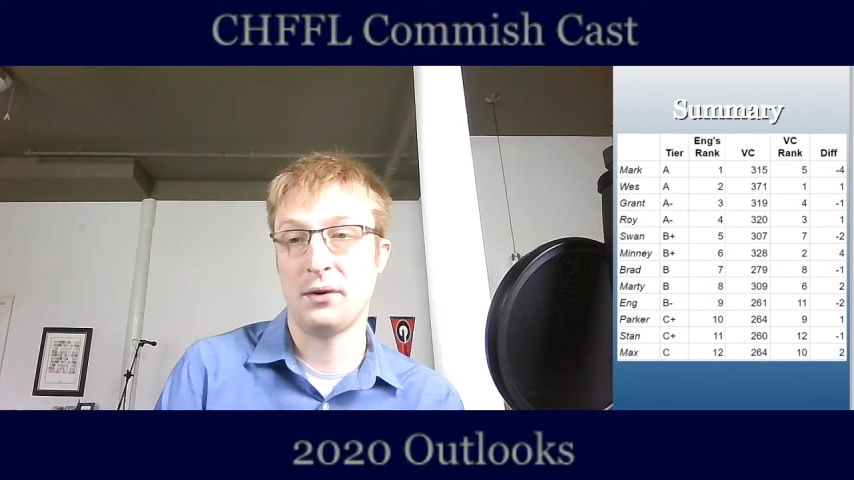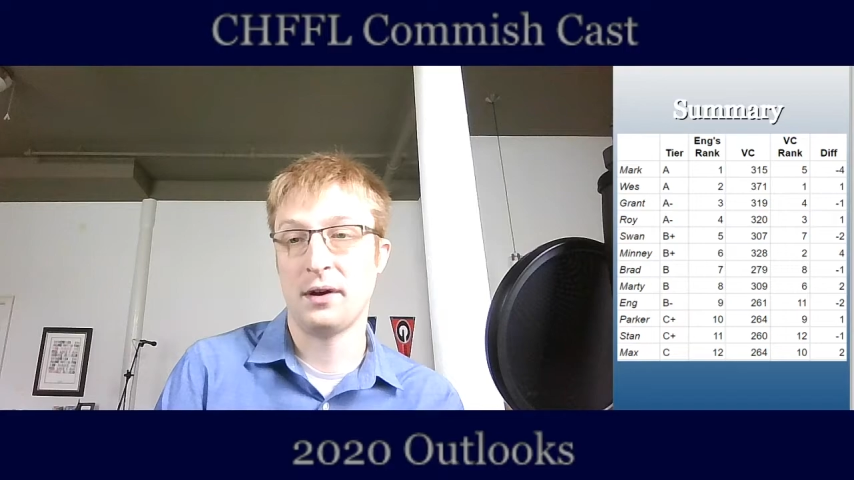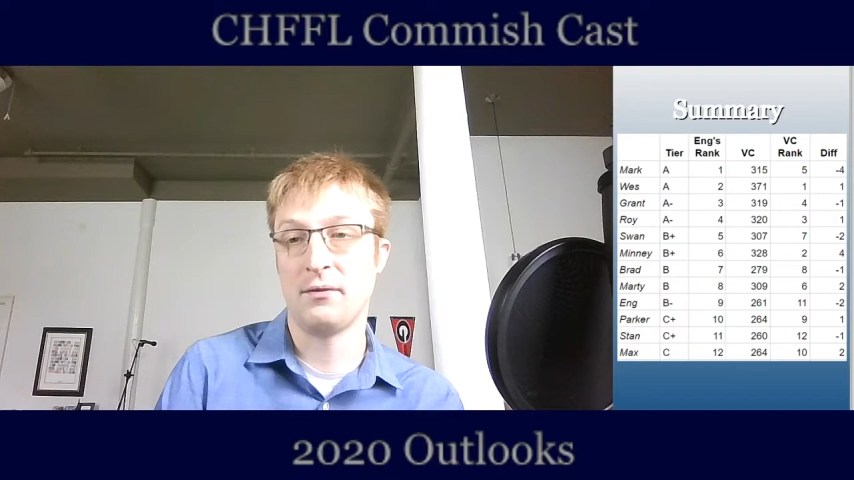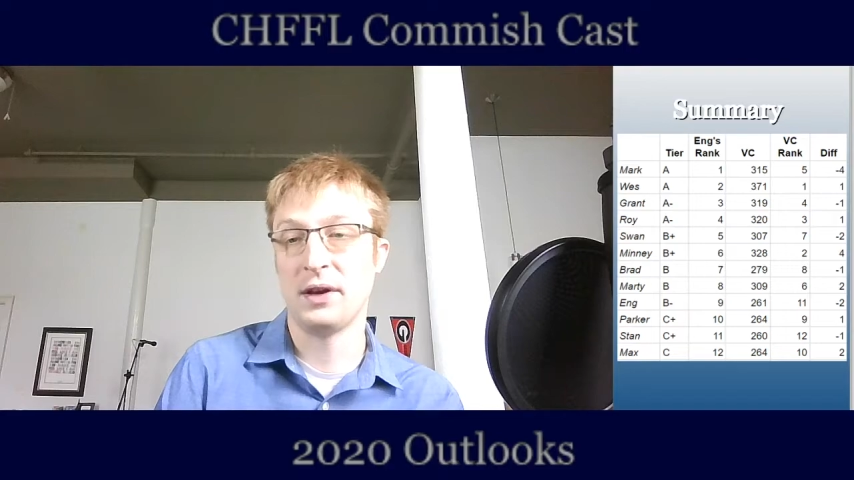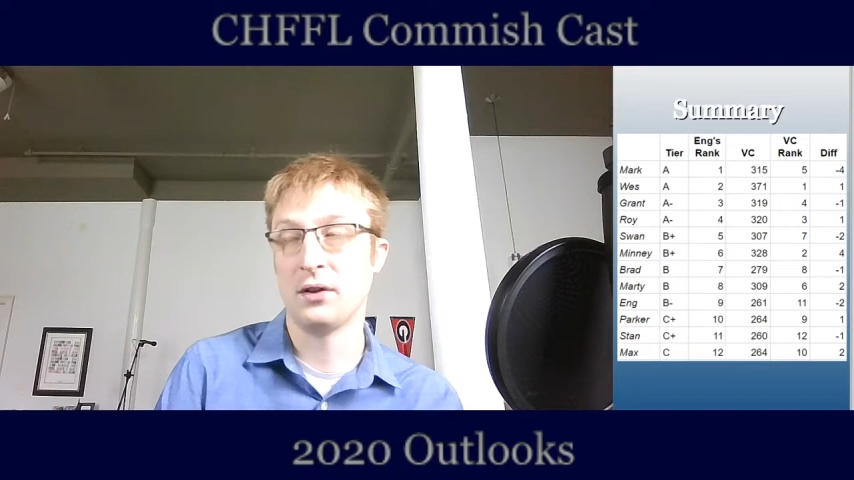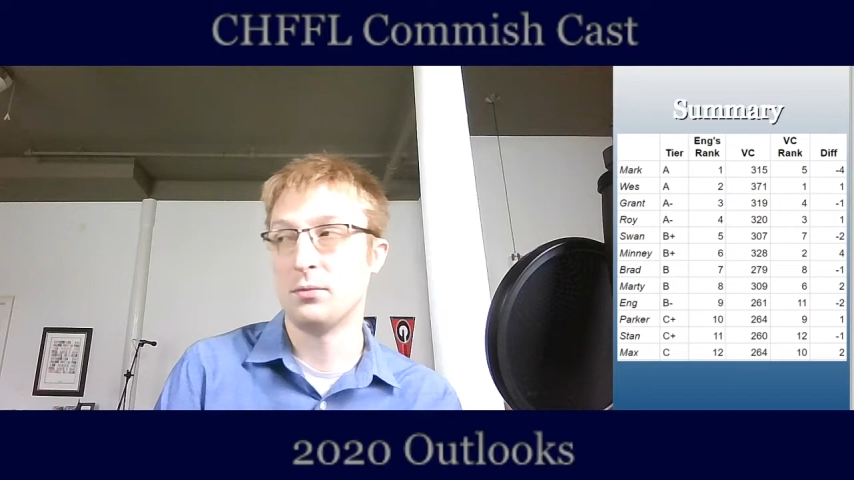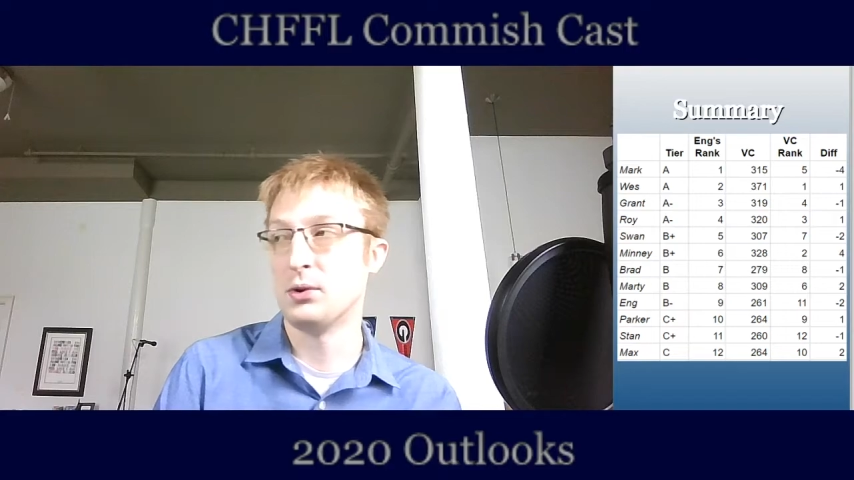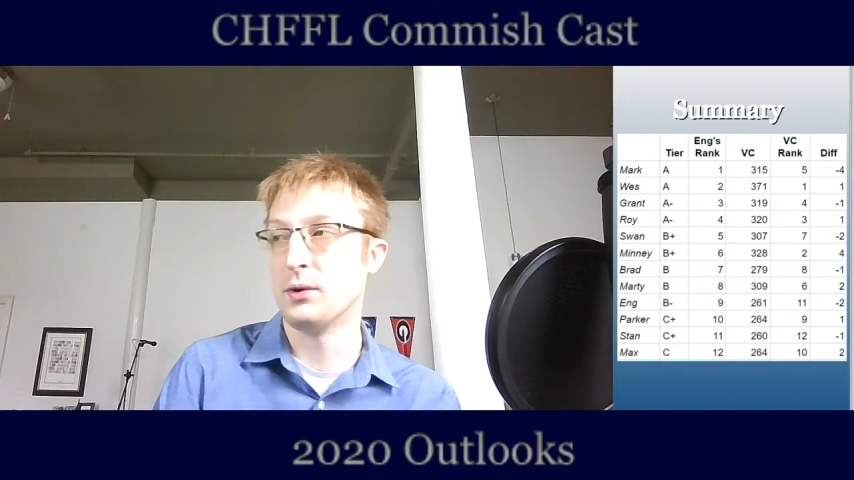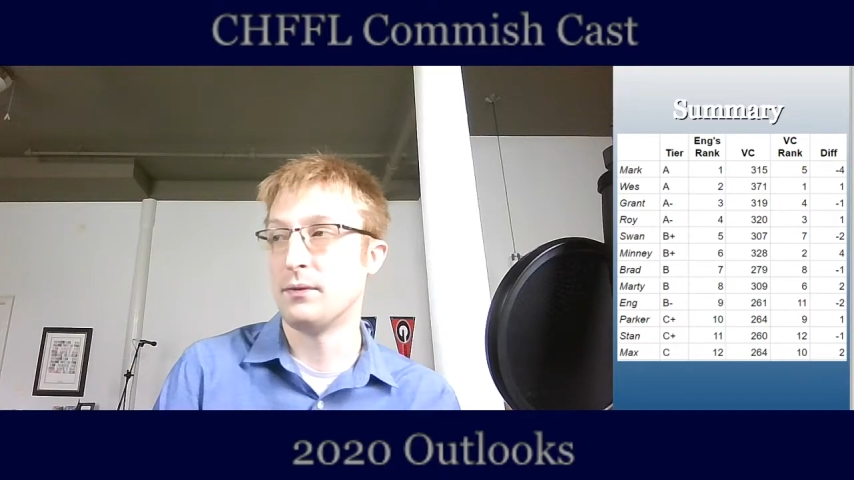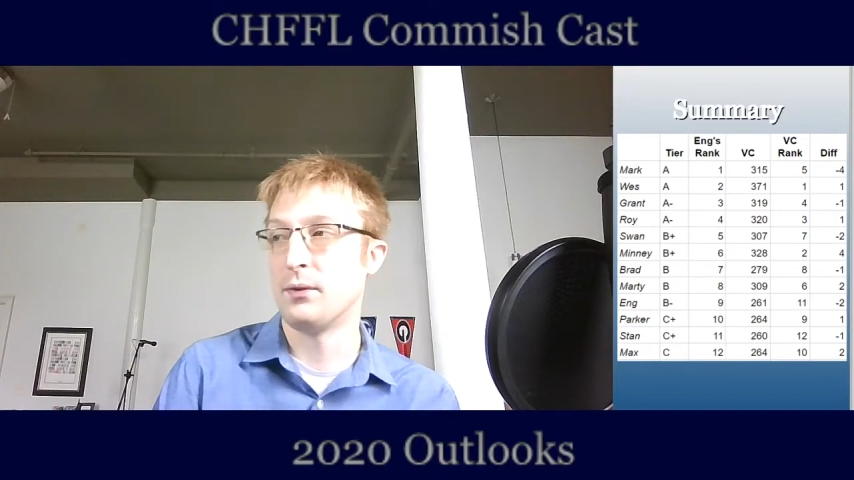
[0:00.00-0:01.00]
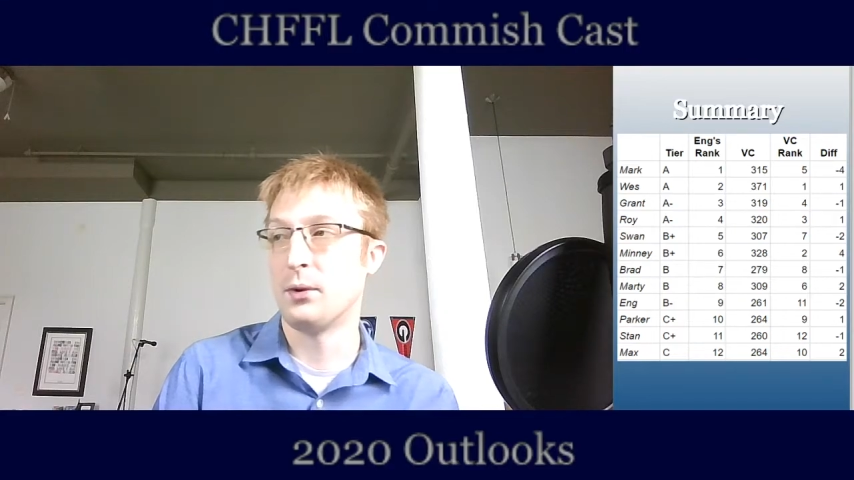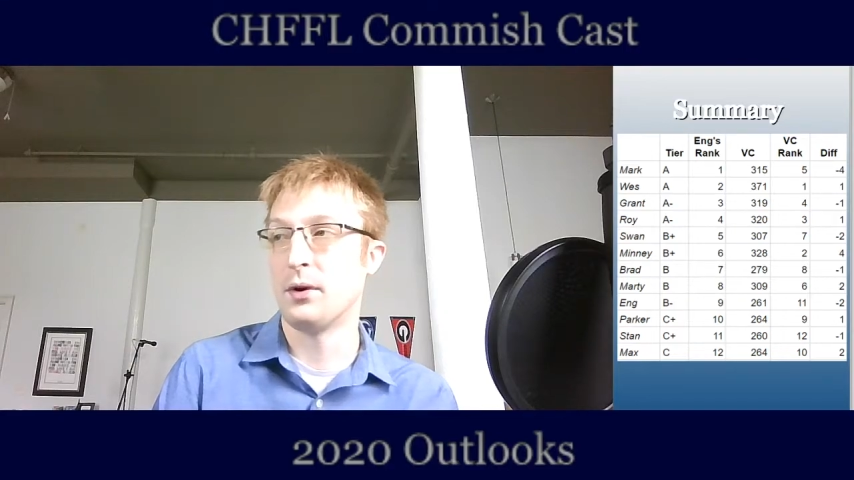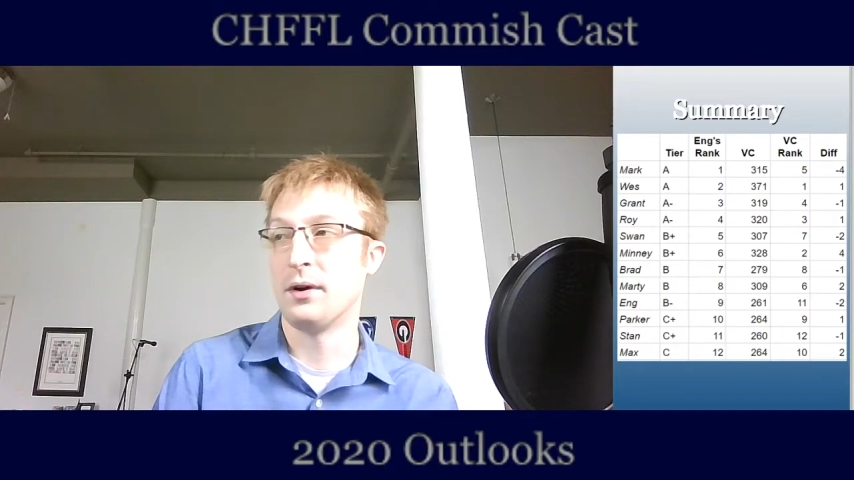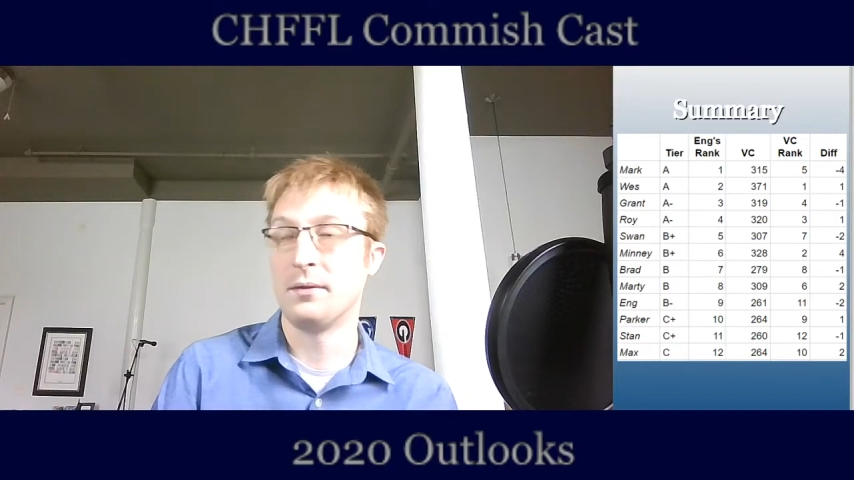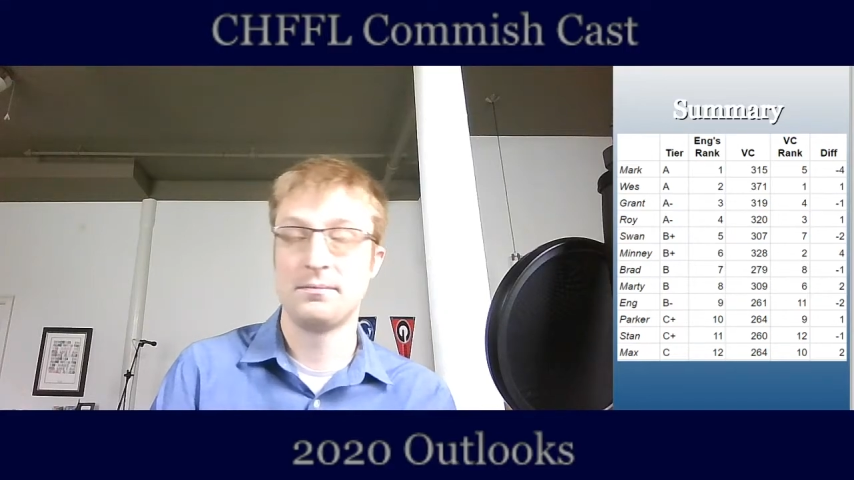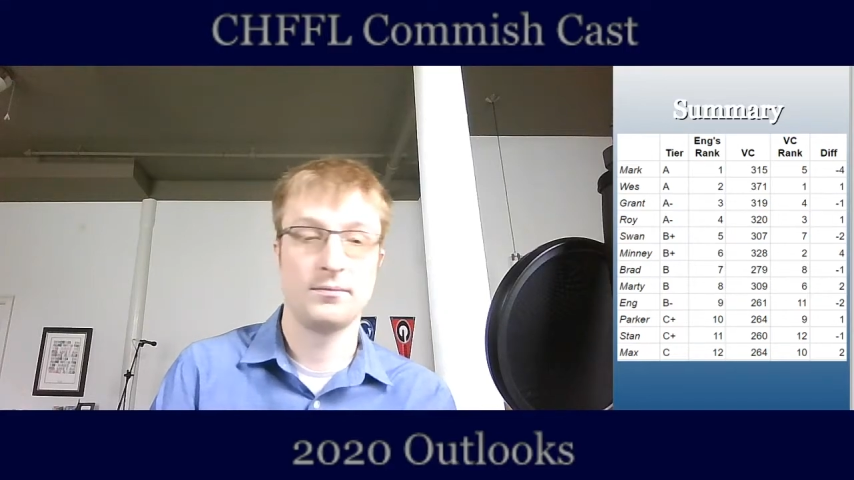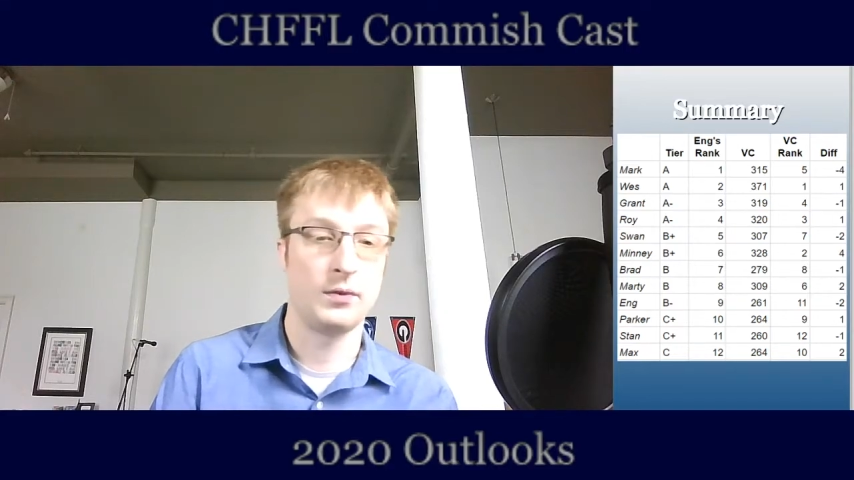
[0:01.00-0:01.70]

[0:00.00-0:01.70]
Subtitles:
available for